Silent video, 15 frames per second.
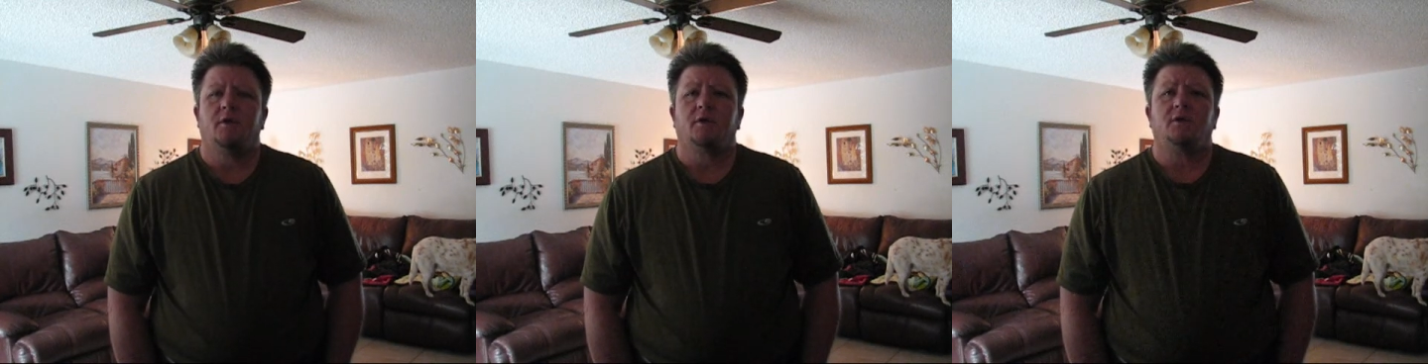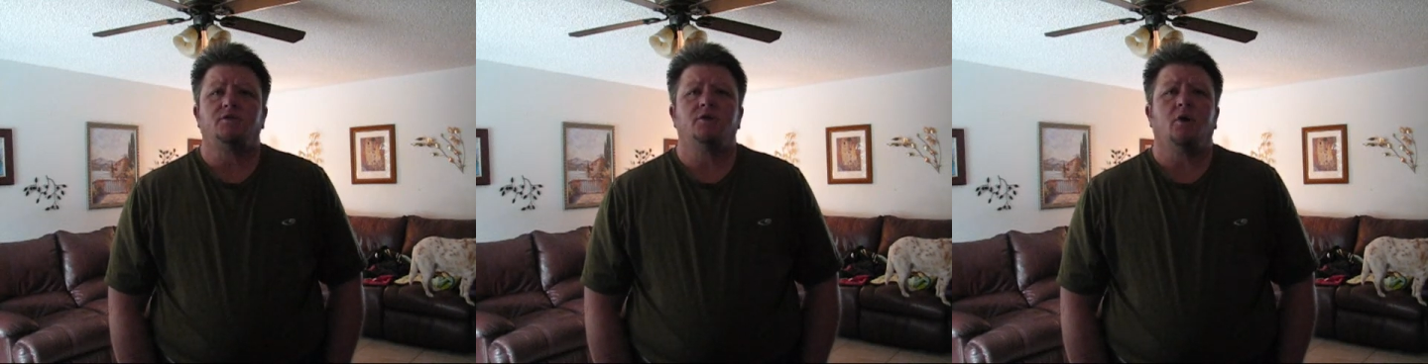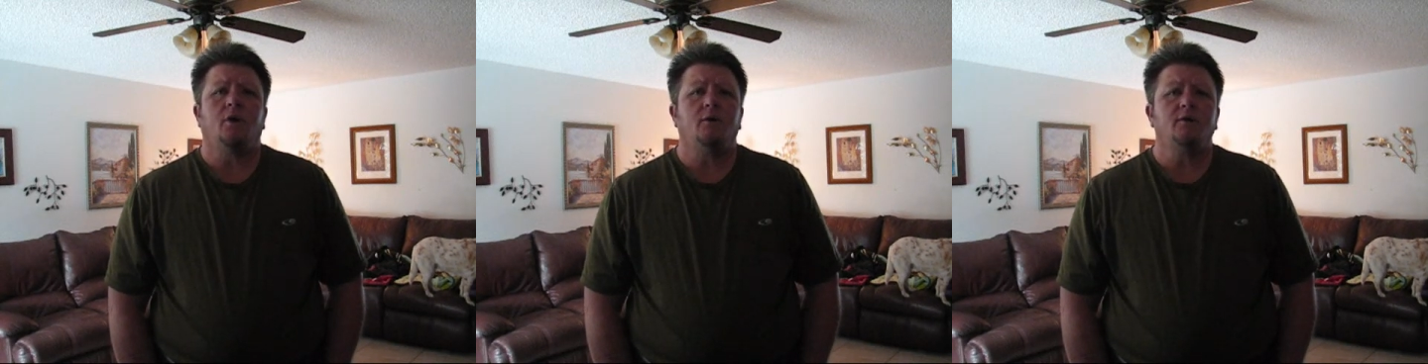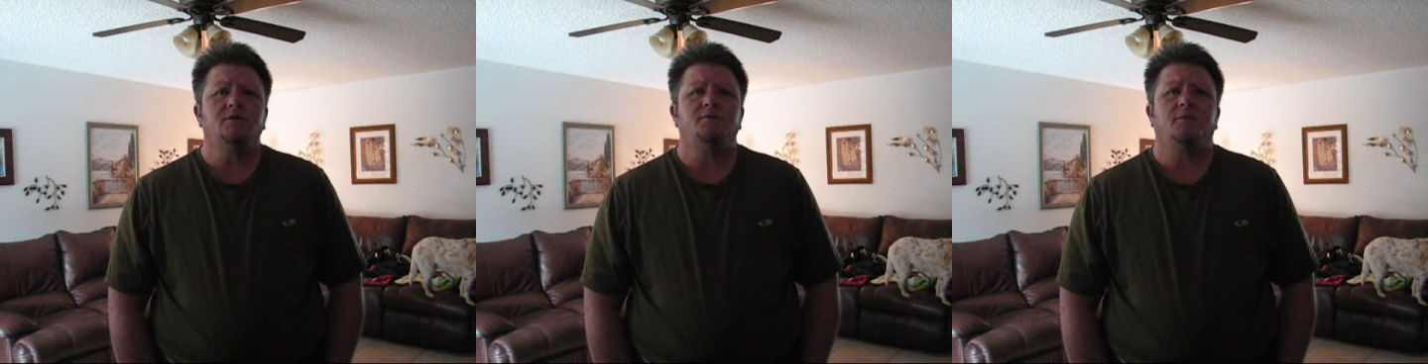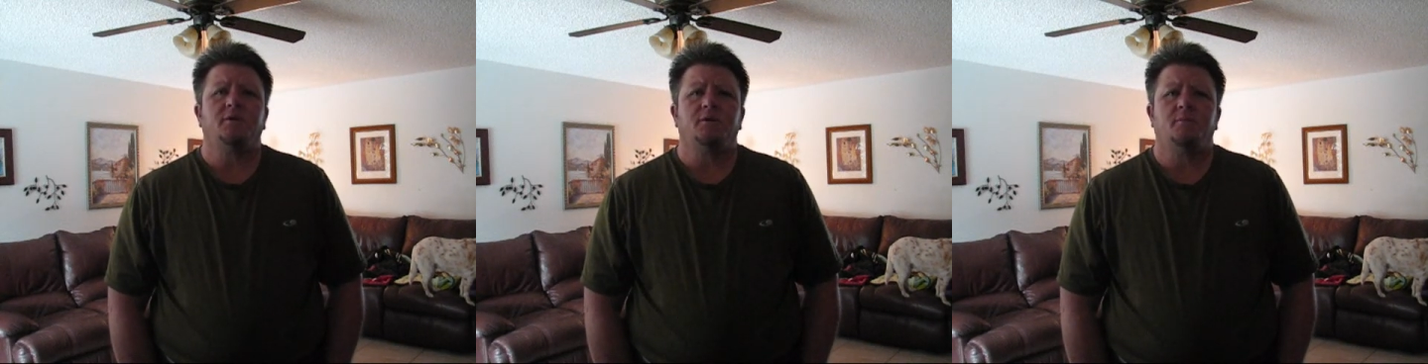Because you
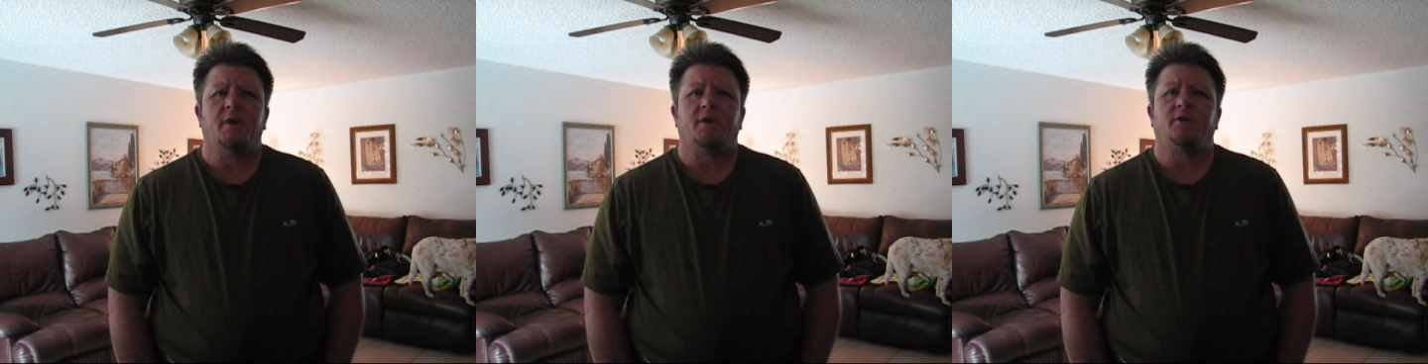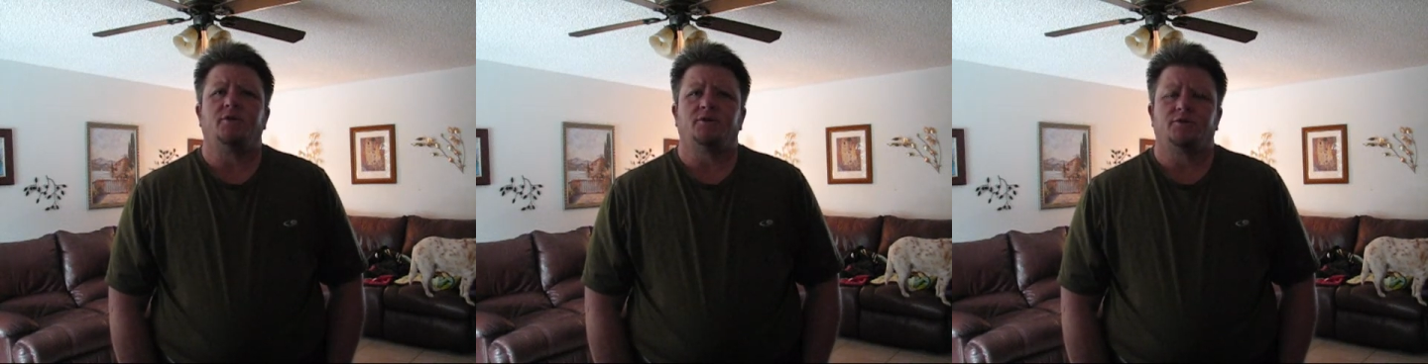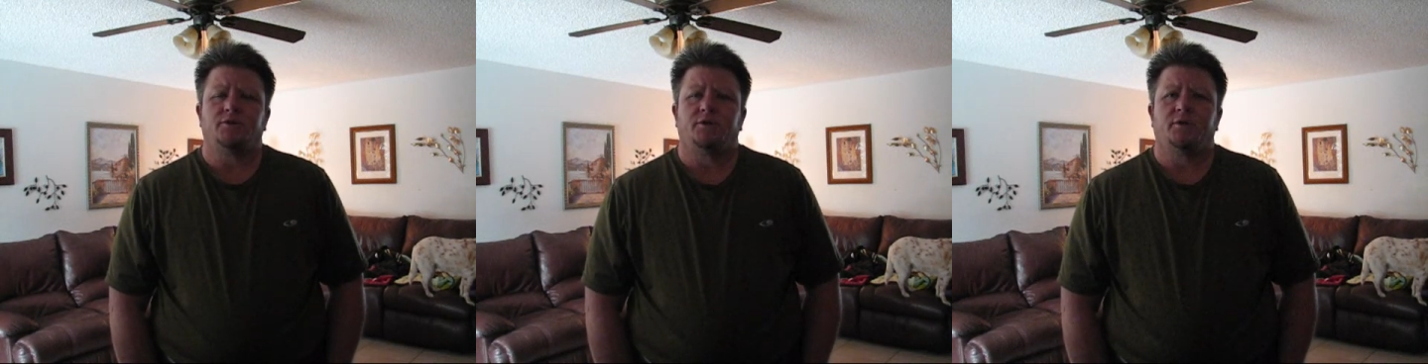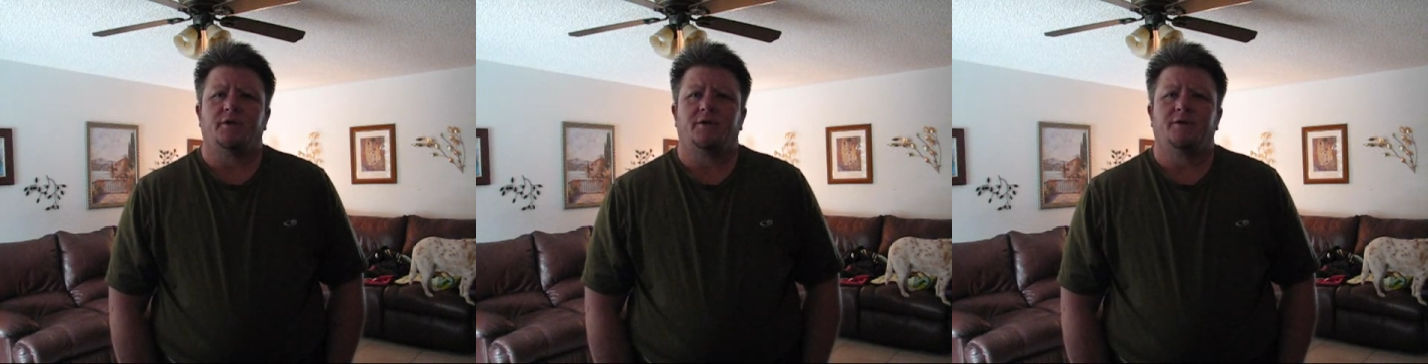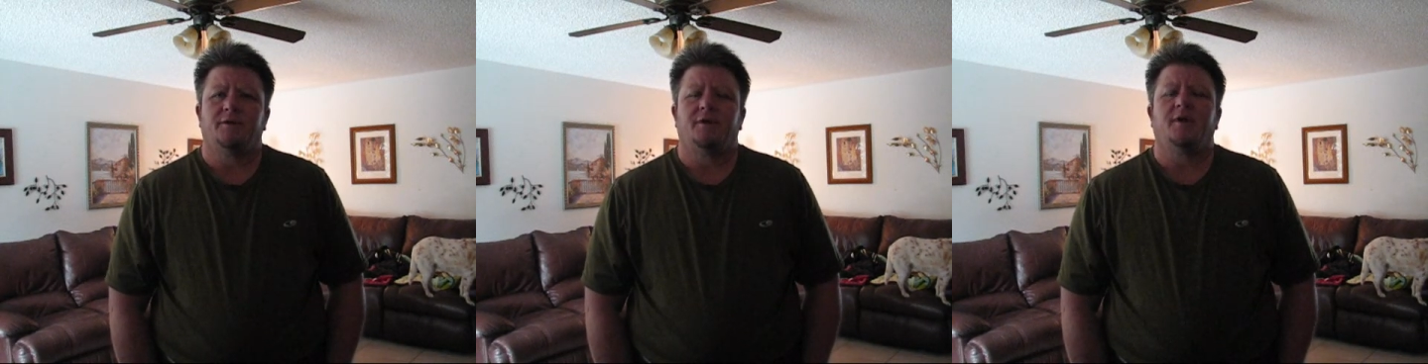always want to make your
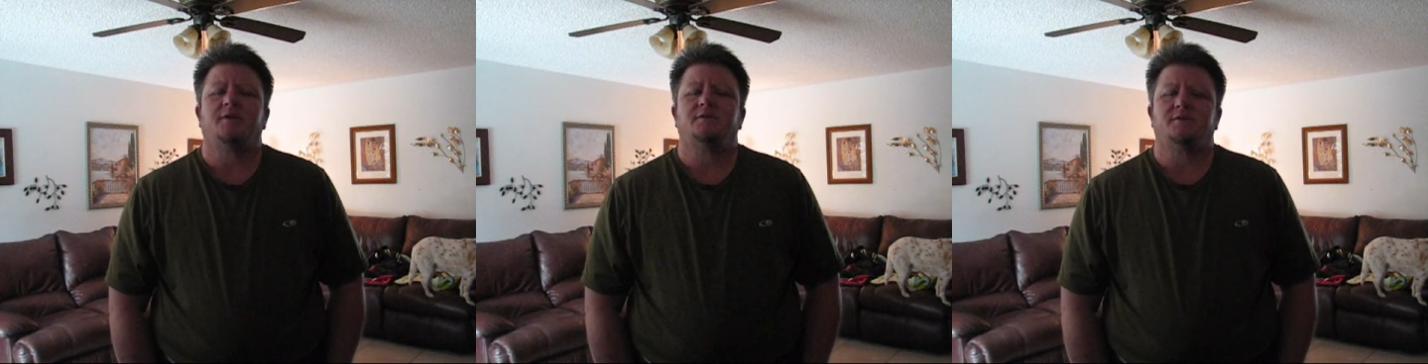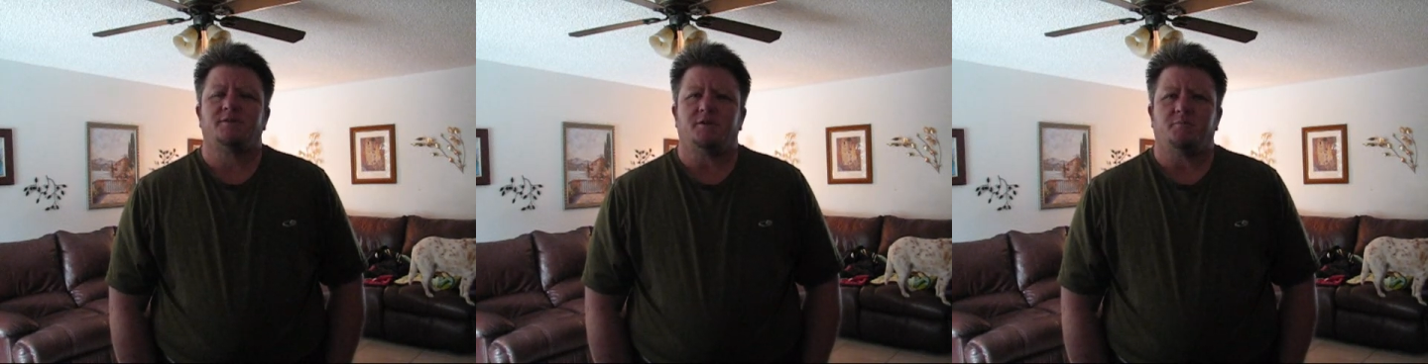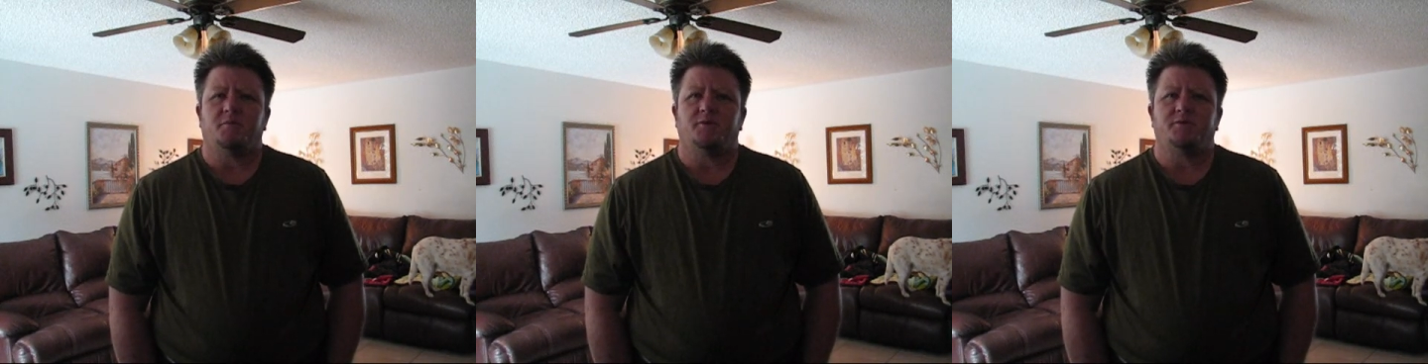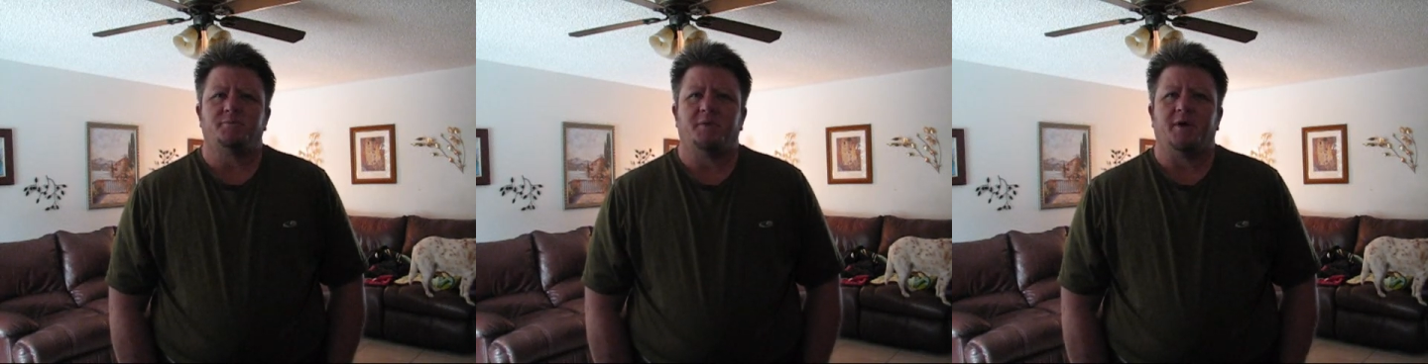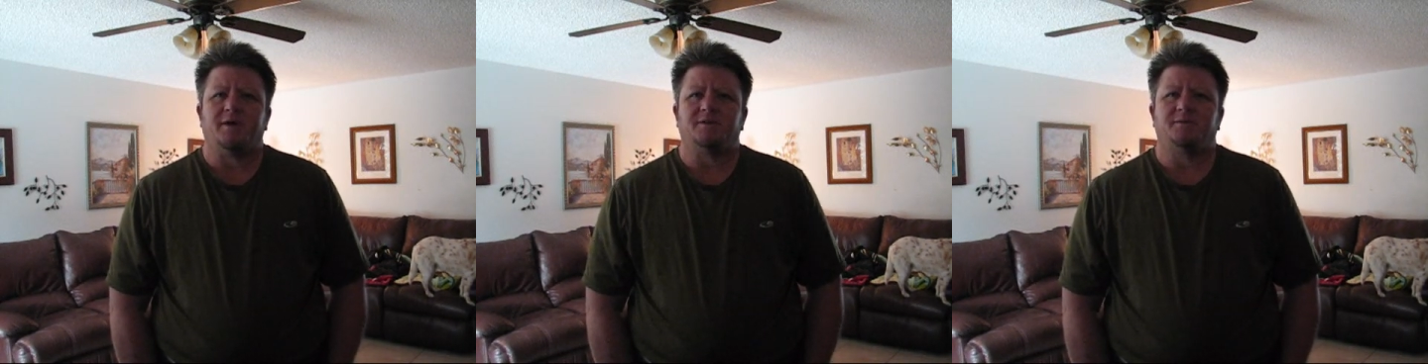journey as simple as
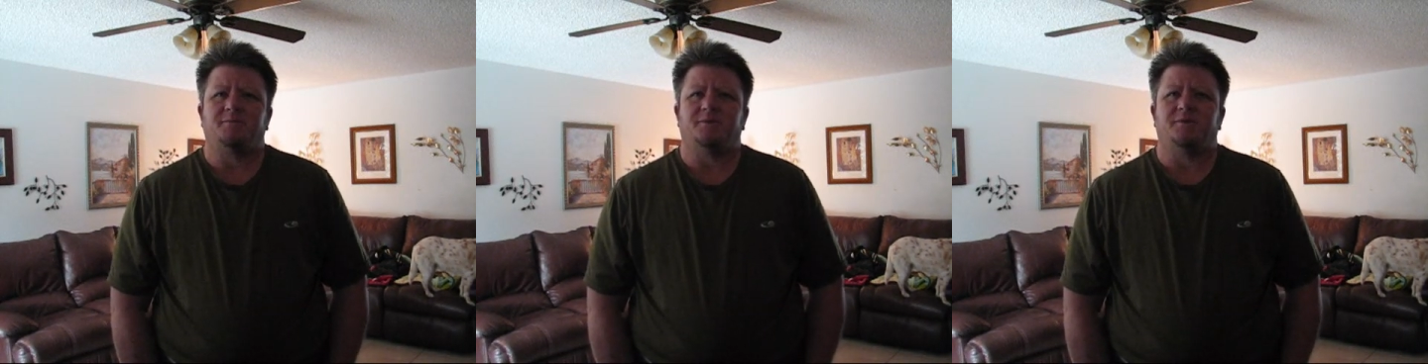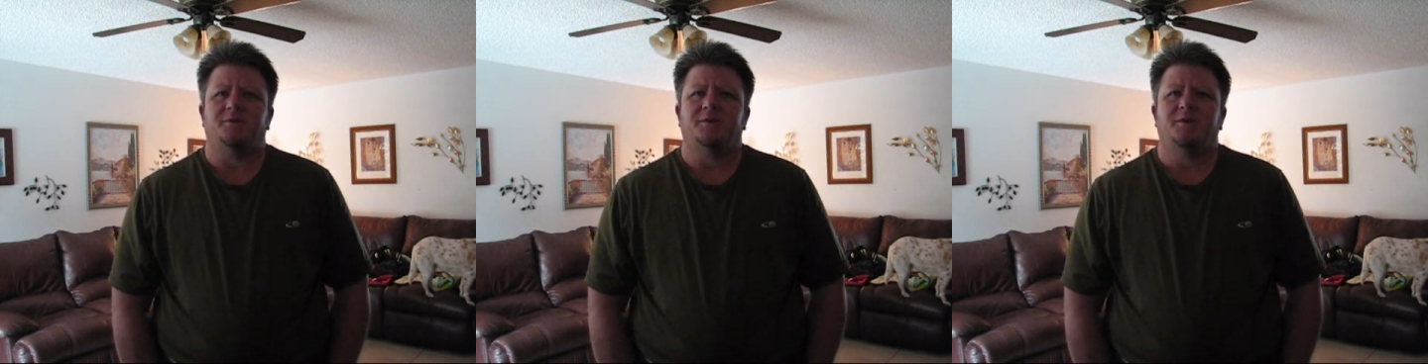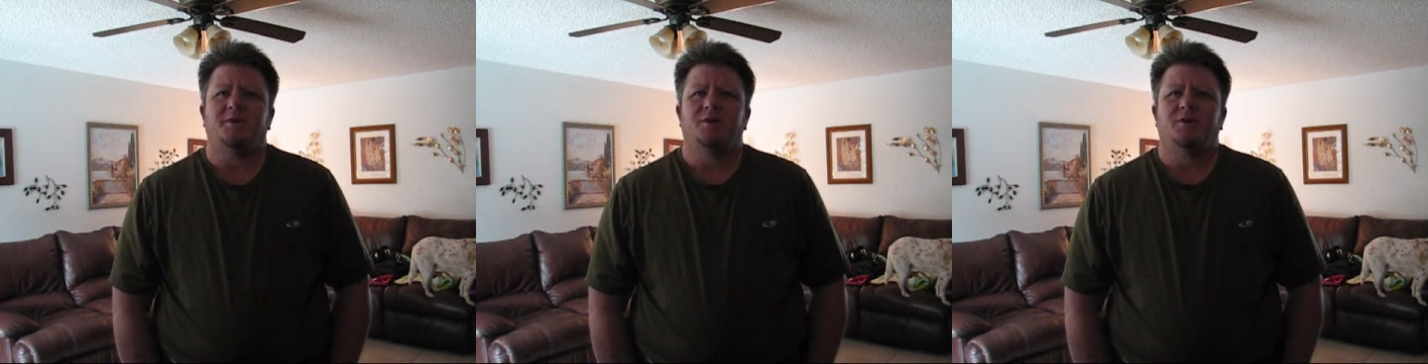possible.